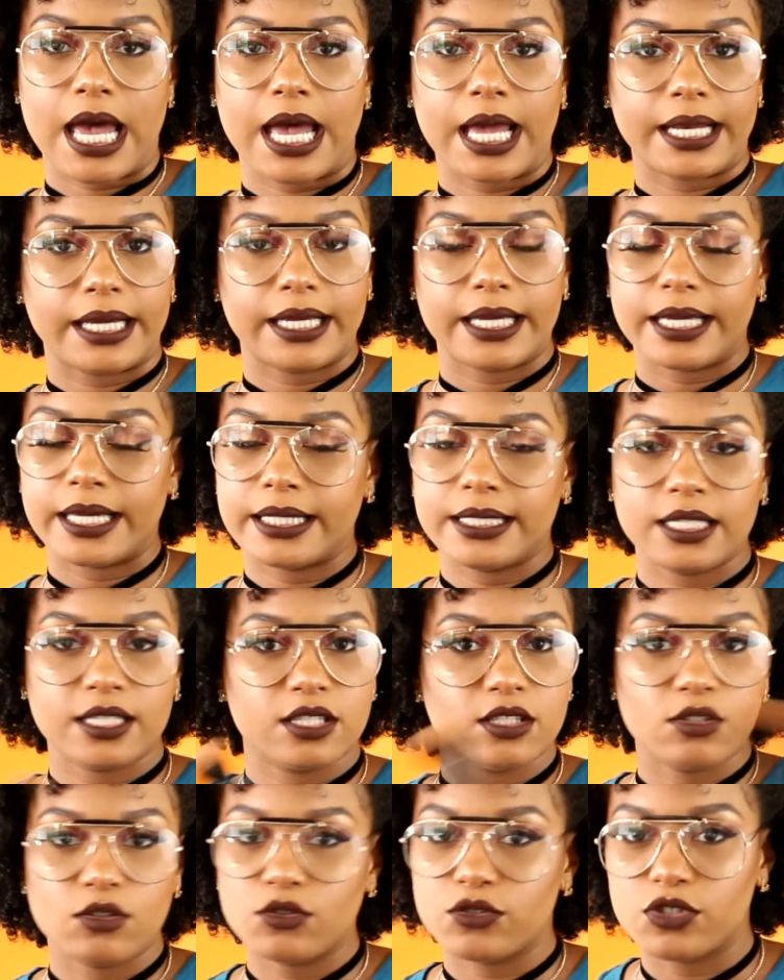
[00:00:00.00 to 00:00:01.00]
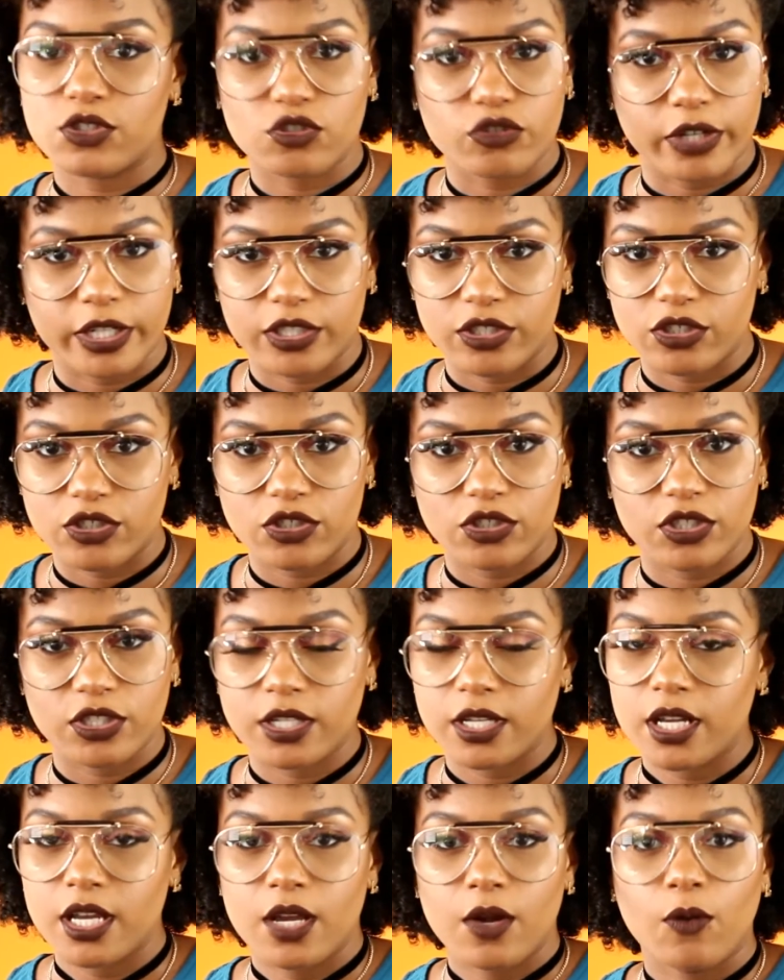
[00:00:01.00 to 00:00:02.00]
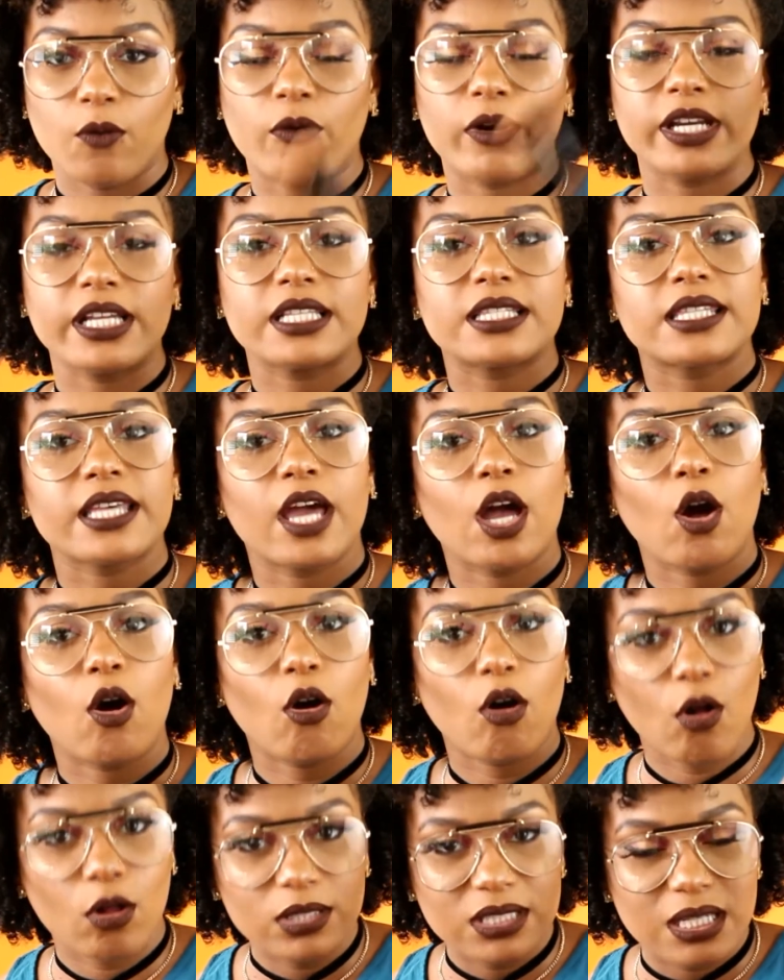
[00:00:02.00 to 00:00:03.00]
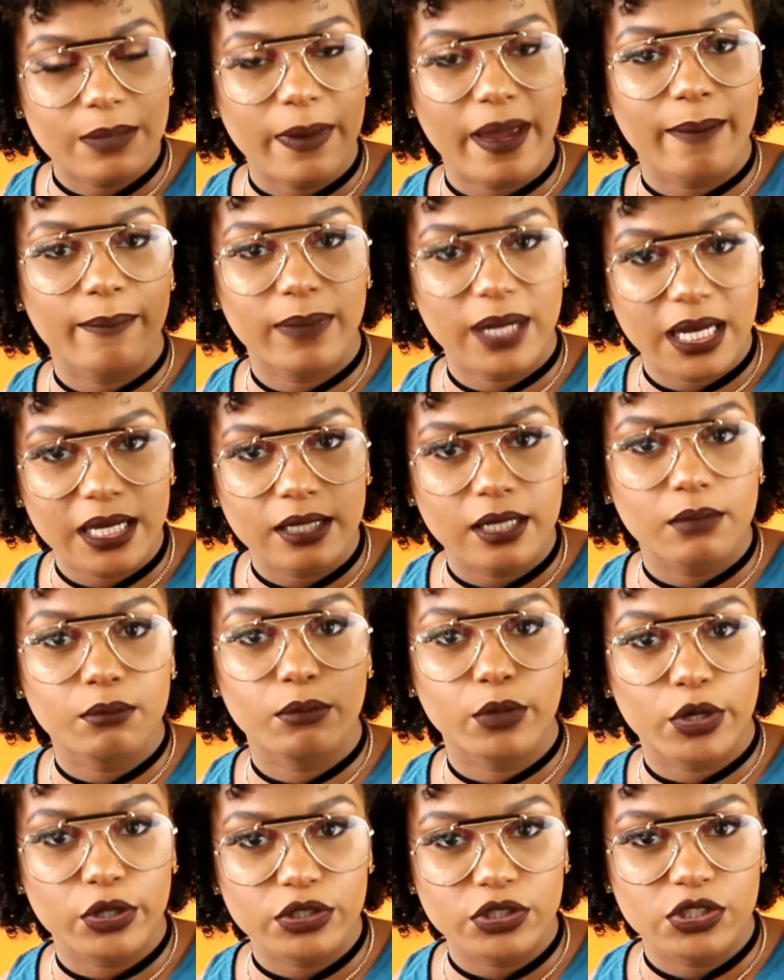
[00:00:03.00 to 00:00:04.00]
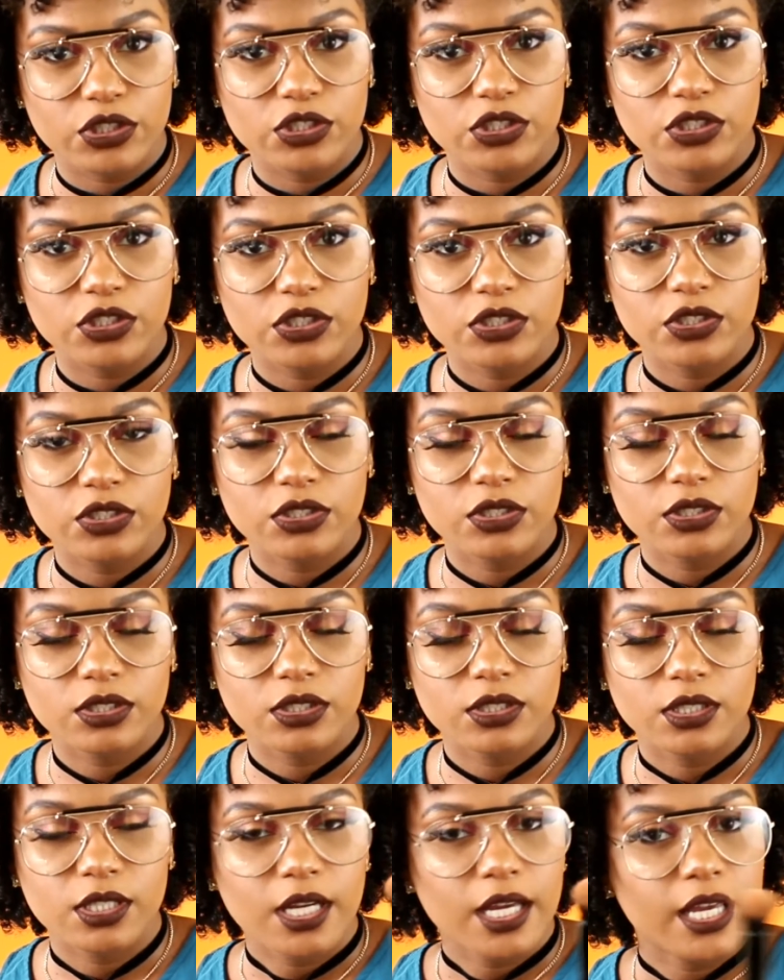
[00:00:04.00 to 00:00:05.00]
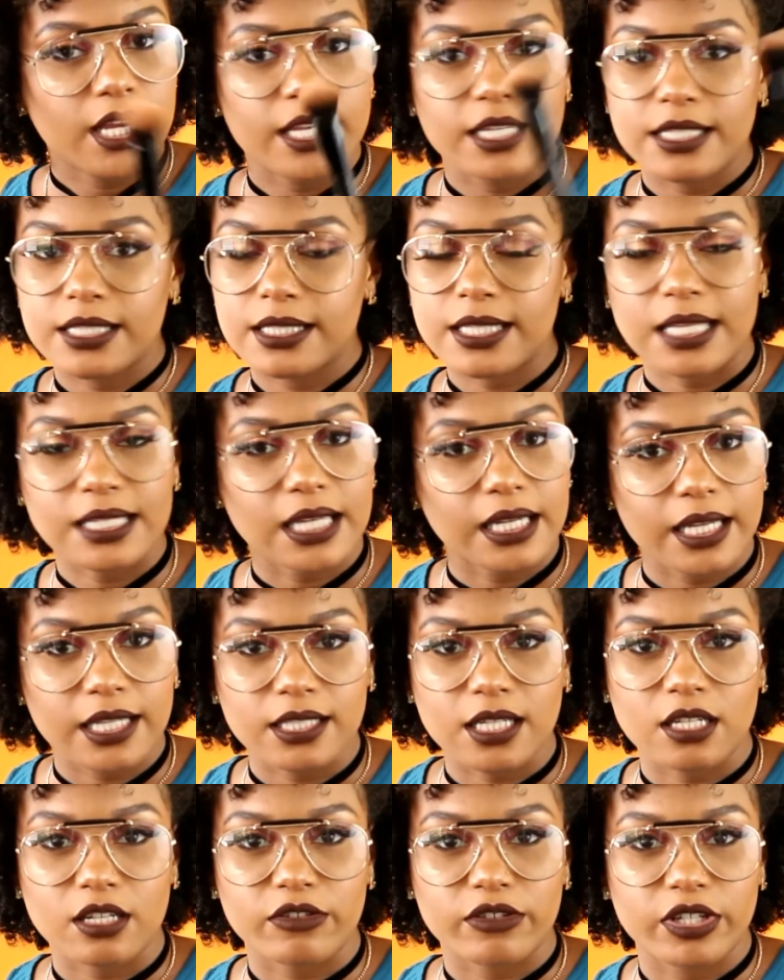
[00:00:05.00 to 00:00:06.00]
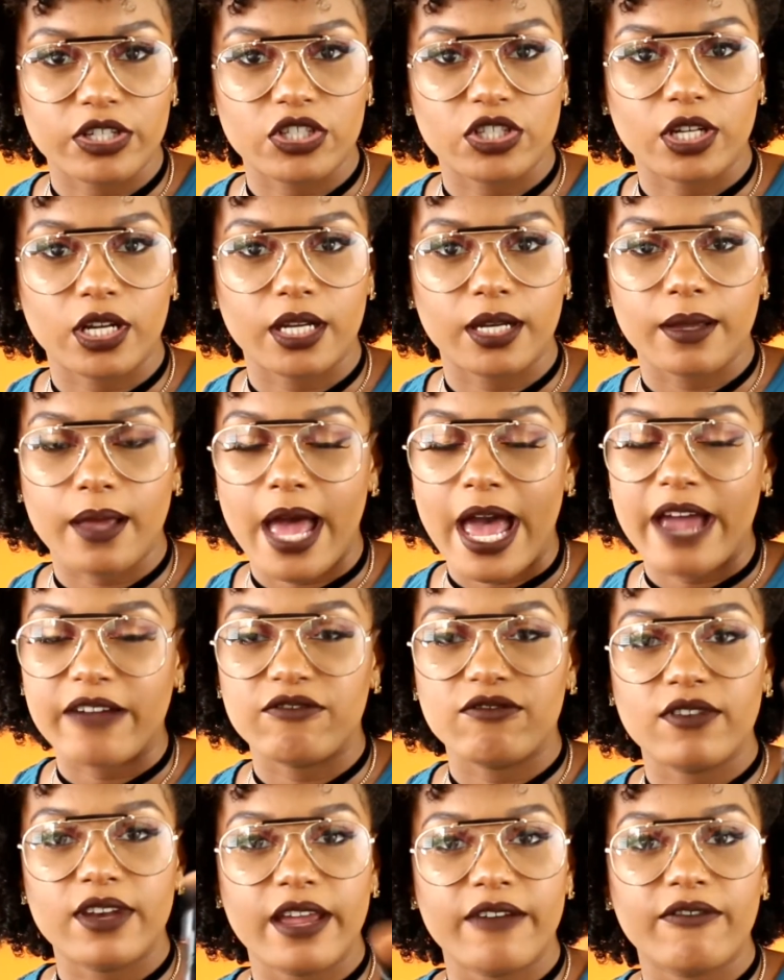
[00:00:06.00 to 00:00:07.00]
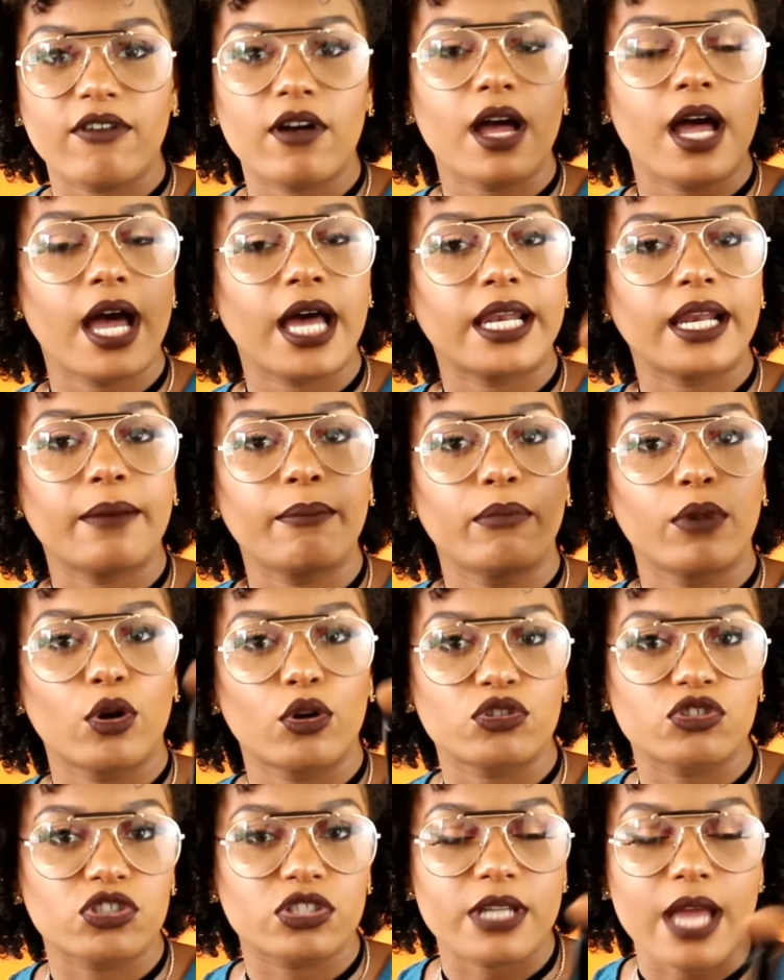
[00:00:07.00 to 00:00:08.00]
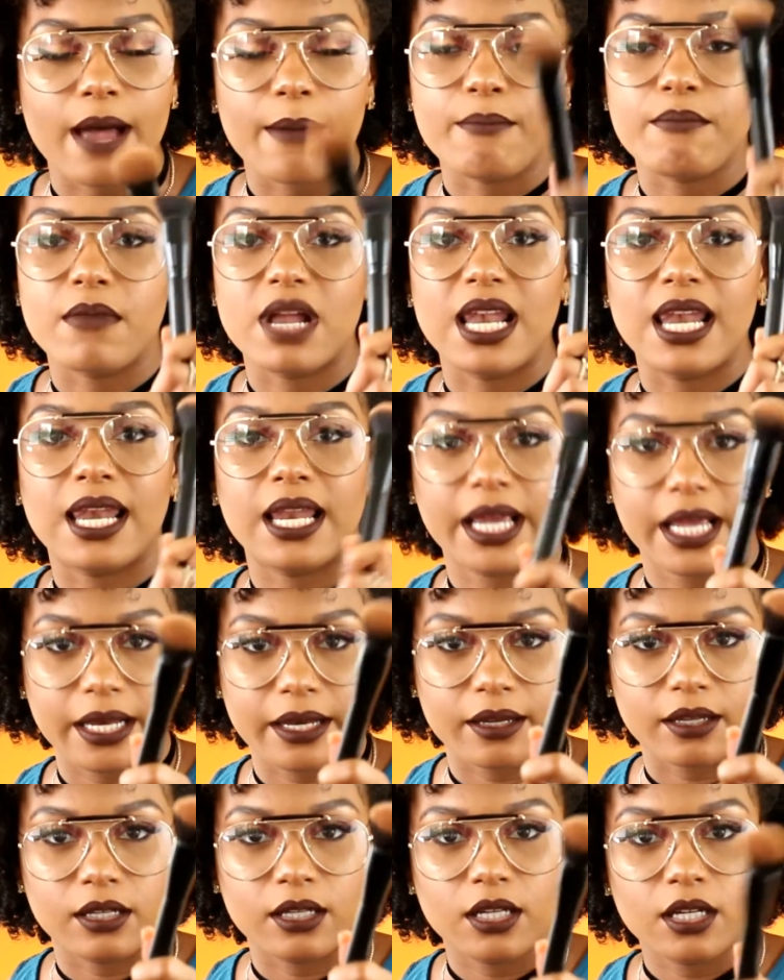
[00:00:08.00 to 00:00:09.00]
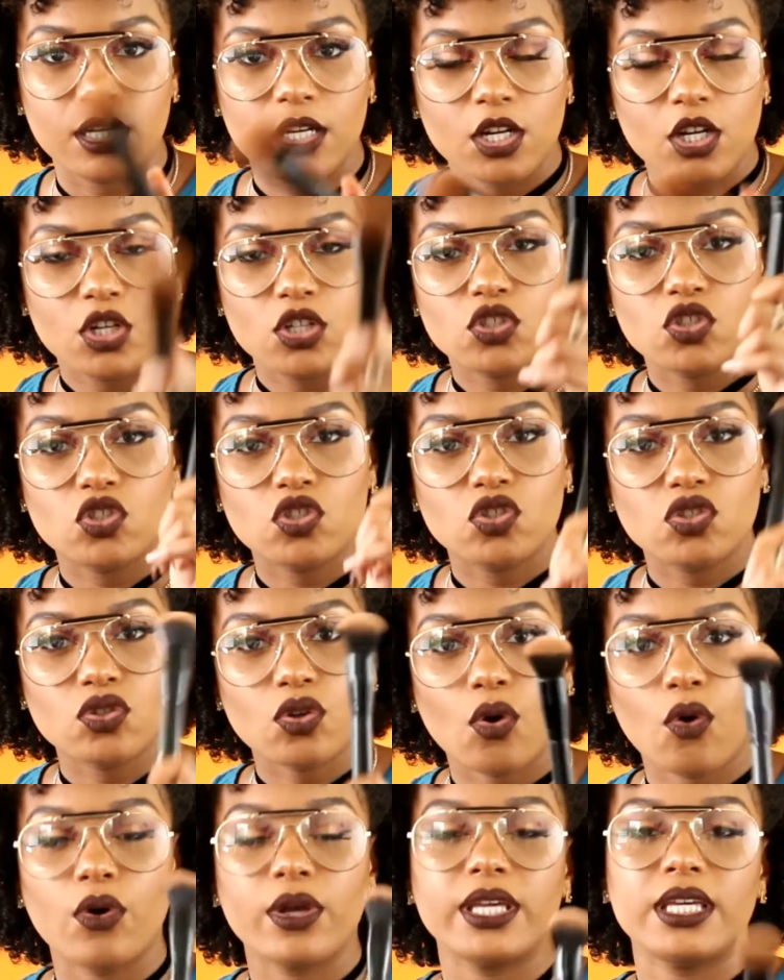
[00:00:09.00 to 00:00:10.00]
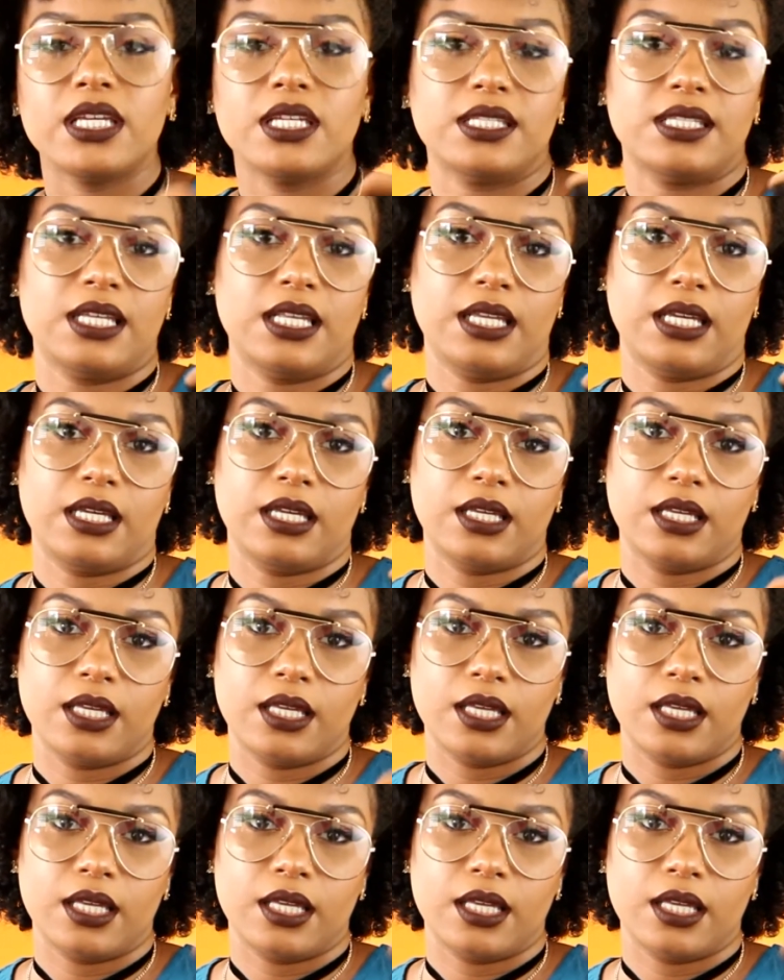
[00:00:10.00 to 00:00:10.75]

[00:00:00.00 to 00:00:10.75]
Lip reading: and it is no stretch. When it's an ultimate blending brush, it's not an exaggeration. I've never had a brush that blends so easily